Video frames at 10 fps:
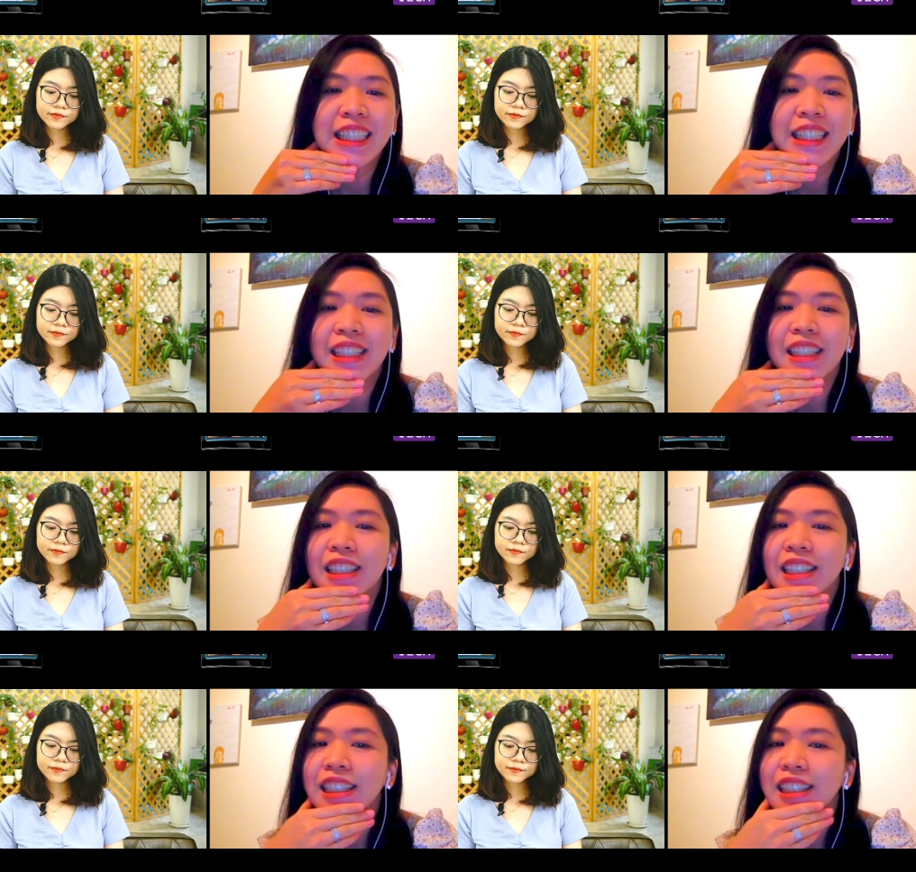
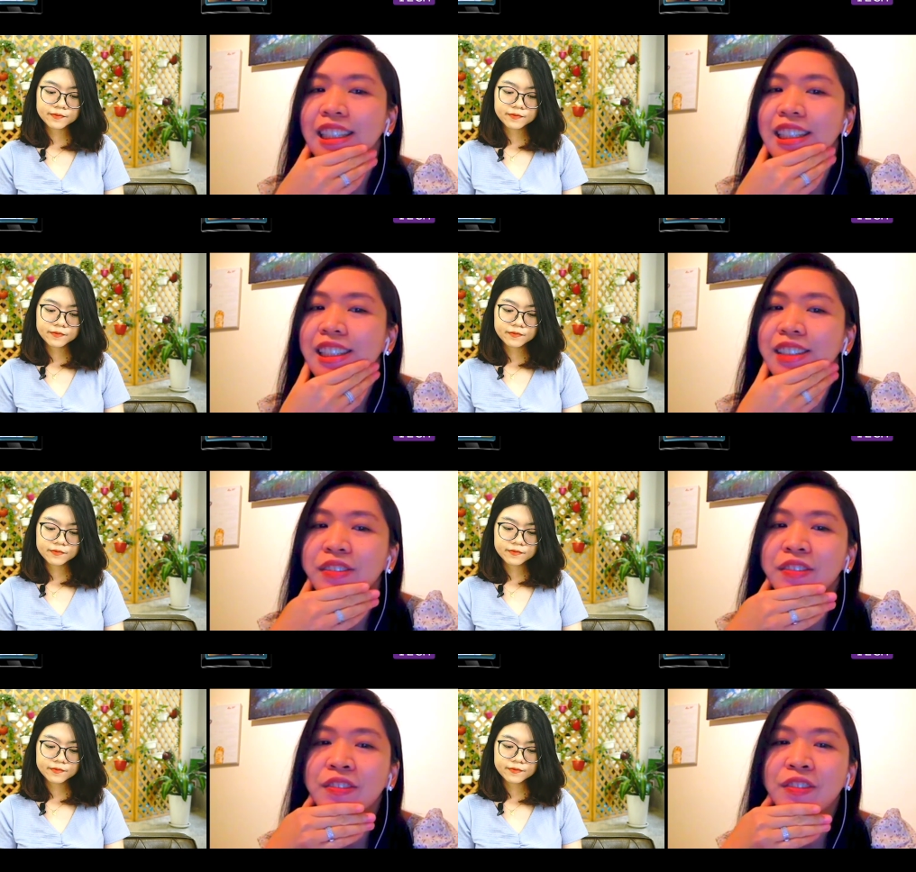Speaker 1: uh,
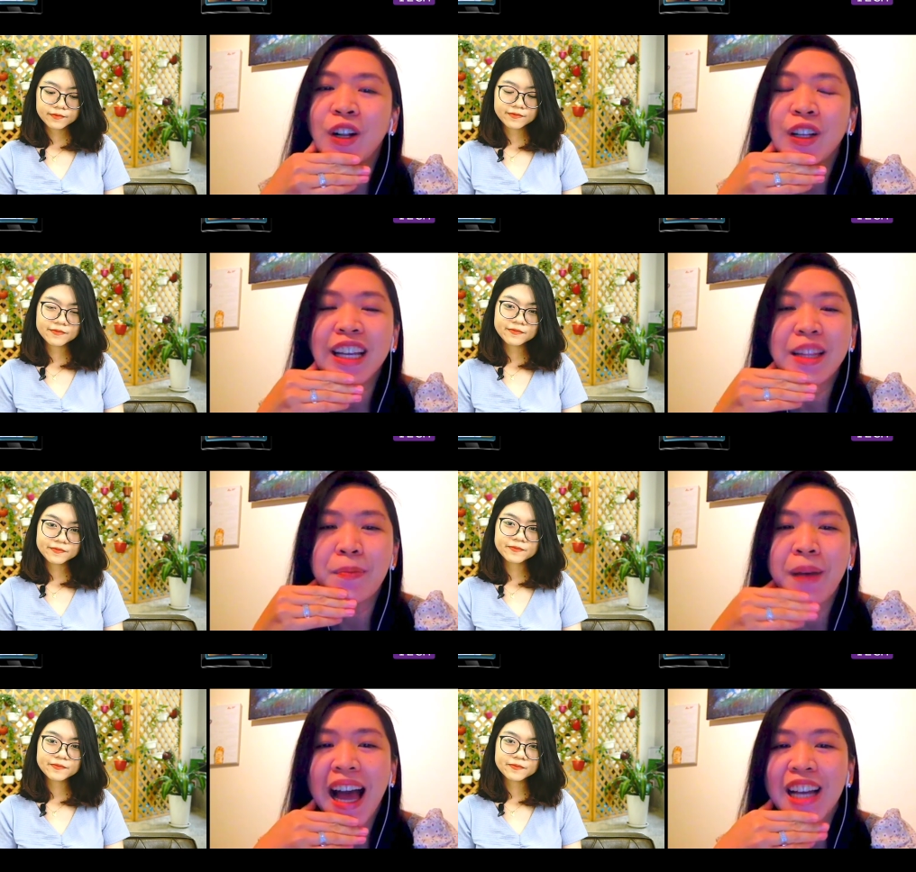following the
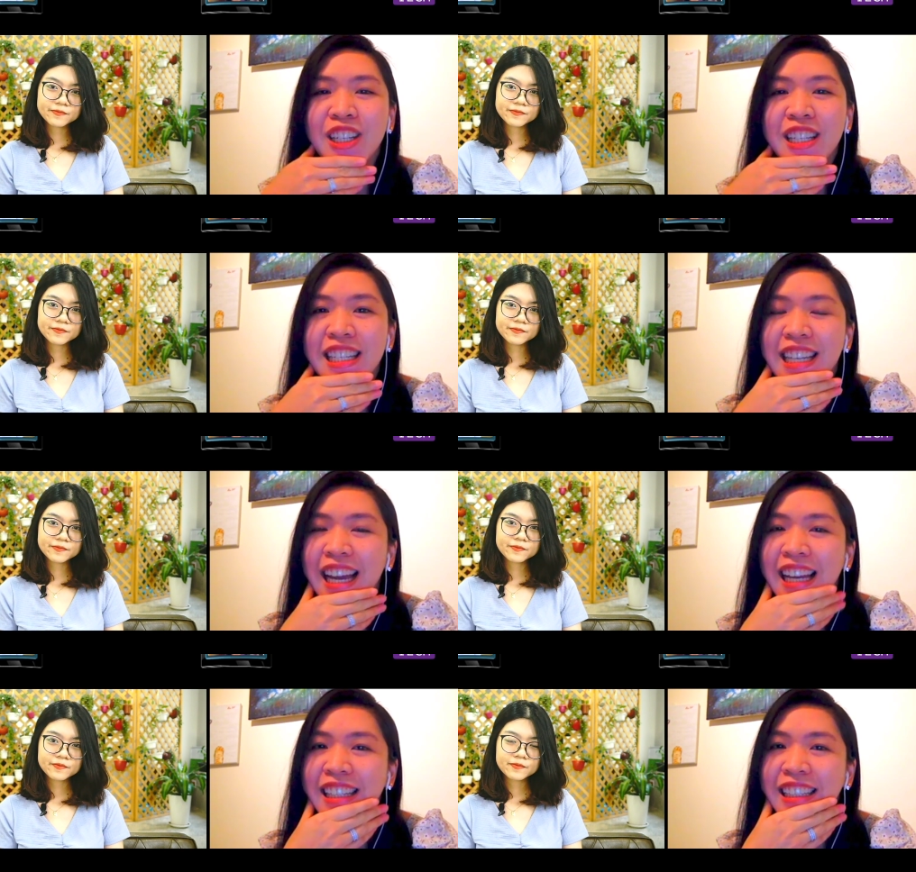passion is
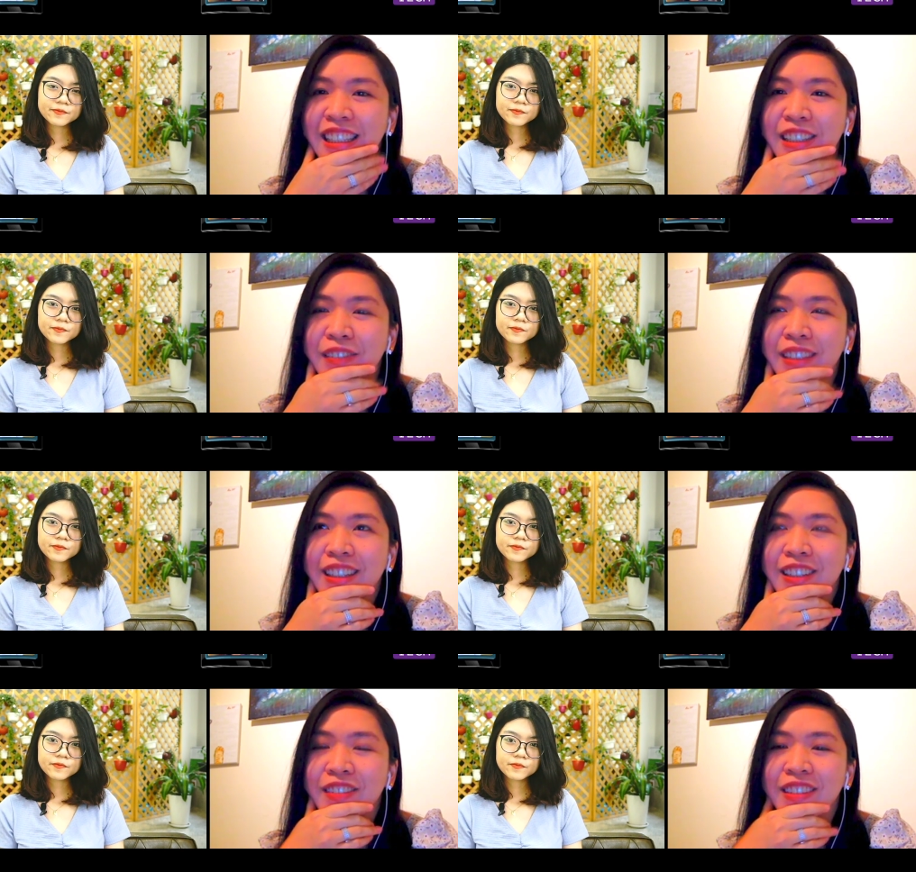kind of a little bit
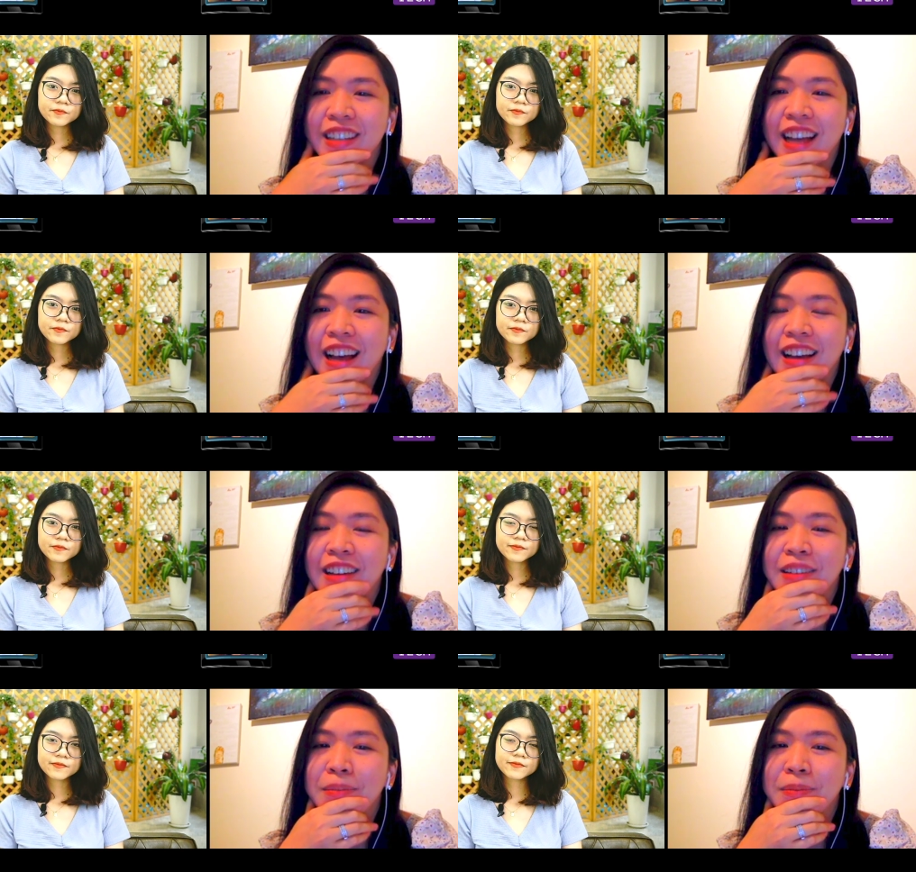of the
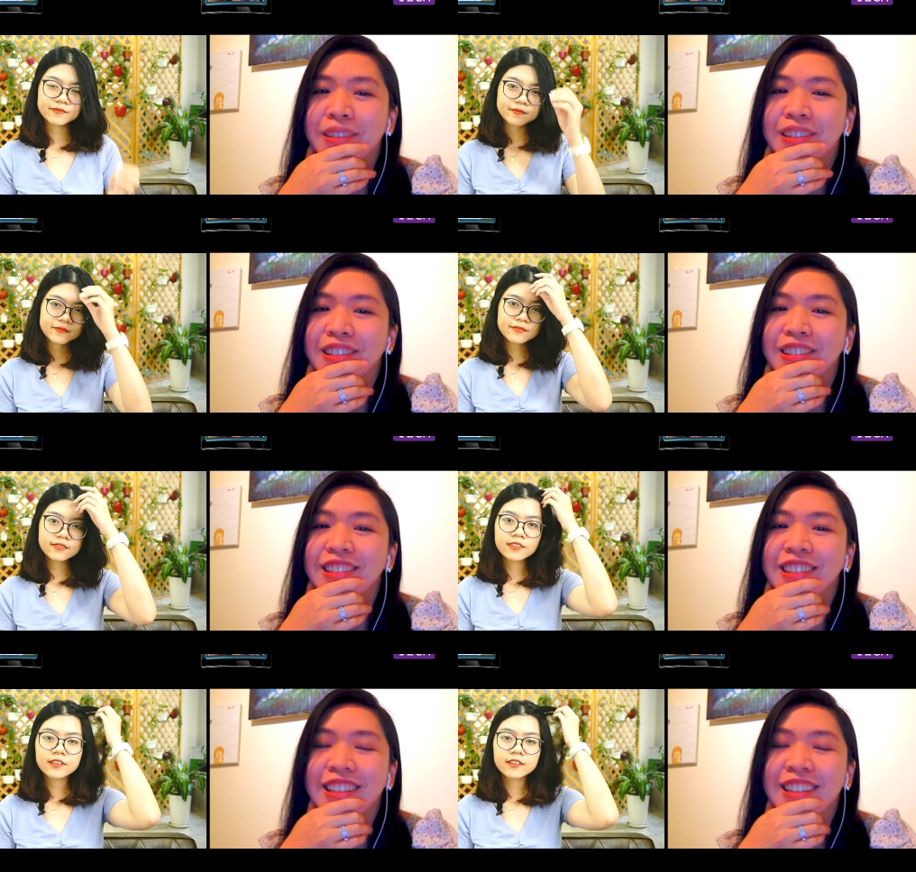hype, you know.